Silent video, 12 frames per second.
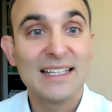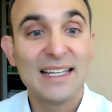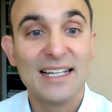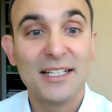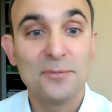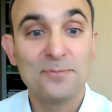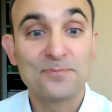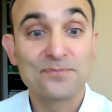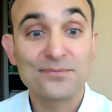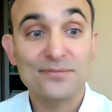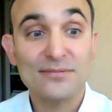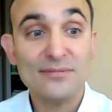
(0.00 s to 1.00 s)
And
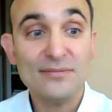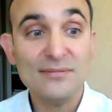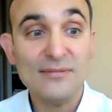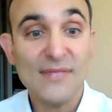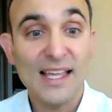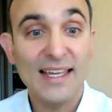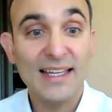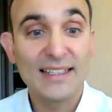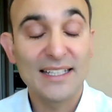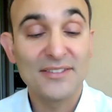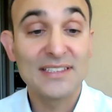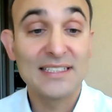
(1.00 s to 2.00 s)

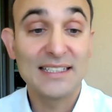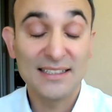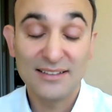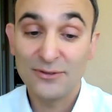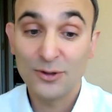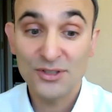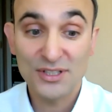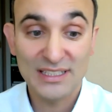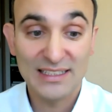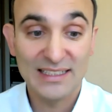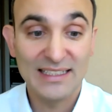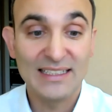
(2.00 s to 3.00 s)
I've seen,
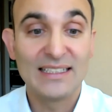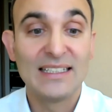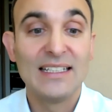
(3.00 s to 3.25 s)
fortunately,